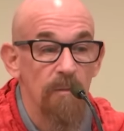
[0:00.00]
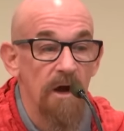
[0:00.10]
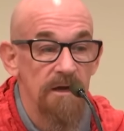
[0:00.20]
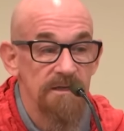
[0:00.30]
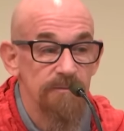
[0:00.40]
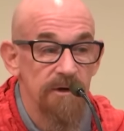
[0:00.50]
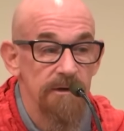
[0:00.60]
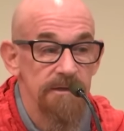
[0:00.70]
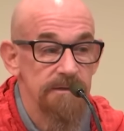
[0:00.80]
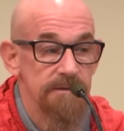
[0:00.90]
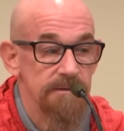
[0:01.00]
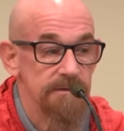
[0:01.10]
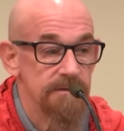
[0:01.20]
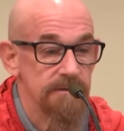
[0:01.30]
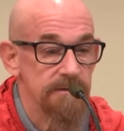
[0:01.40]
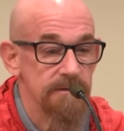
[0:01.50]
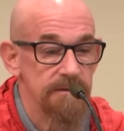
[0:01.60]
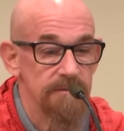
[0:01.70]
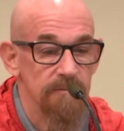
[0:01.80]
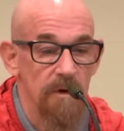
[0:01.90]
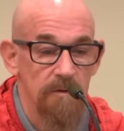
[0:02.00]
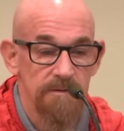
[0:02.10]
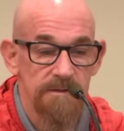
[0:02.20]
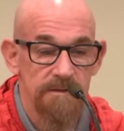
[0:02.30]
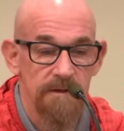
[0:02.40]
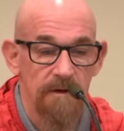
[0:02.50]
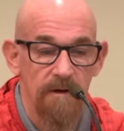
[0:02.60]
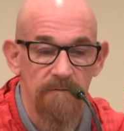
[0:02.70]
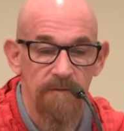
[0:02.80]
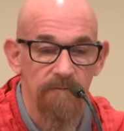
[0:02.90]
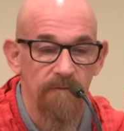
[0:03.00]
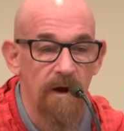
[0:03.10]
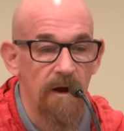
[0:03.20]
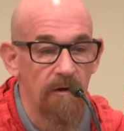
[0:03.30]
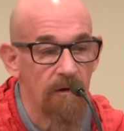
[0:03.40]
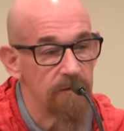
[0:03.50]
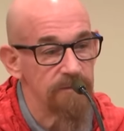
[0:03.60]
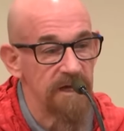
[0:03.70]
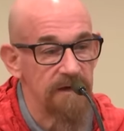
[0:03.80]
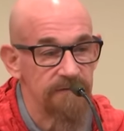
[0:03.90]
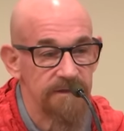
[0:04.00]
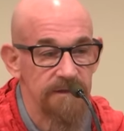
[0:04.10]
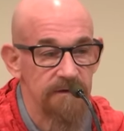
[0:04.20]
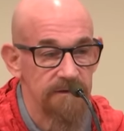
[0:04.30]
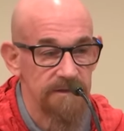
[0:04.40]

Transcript: my experience is most of the firearms I've seen on